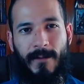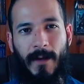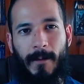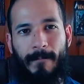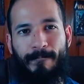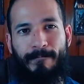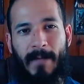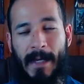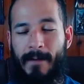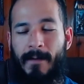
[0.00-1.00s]
So
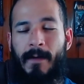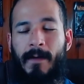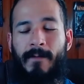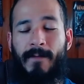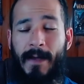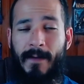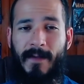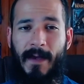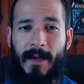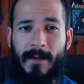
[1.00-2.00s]
again, if I didn't
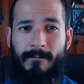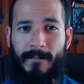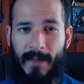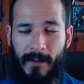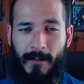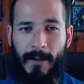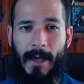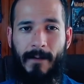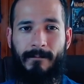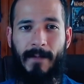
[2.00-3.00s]
say it, thank you
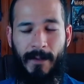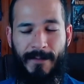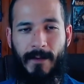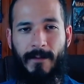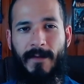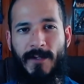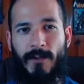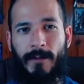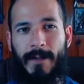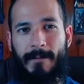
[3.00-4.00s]
again, and I'll see you in
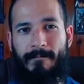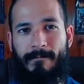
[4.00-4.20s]
session 30.